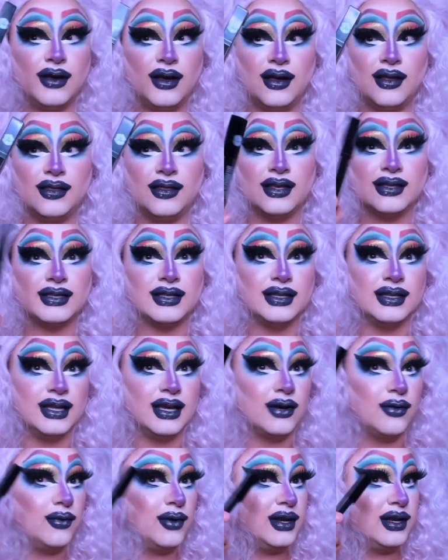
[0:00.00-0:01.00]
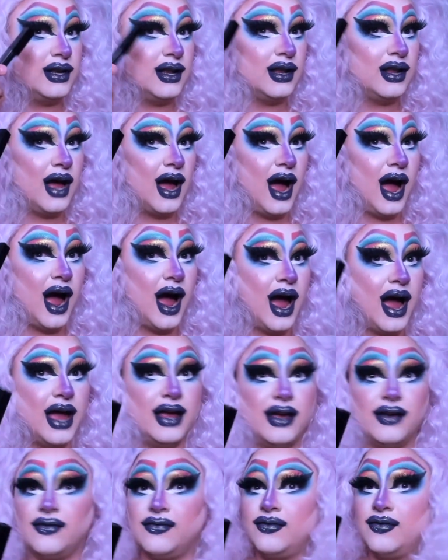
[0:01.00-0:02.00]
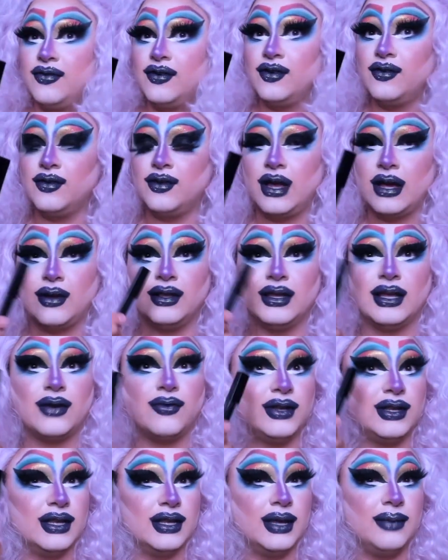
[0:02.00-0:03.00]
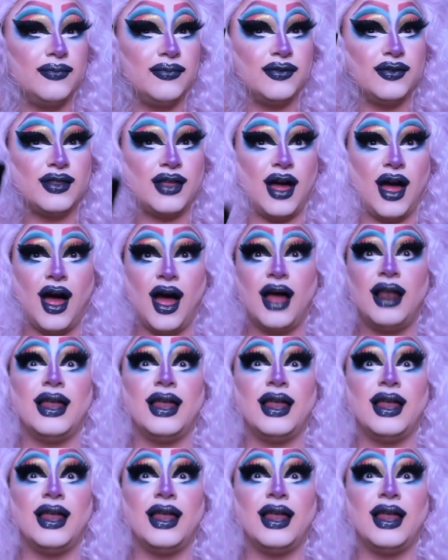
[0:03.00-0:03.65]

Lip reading: this liquid lip for the eye,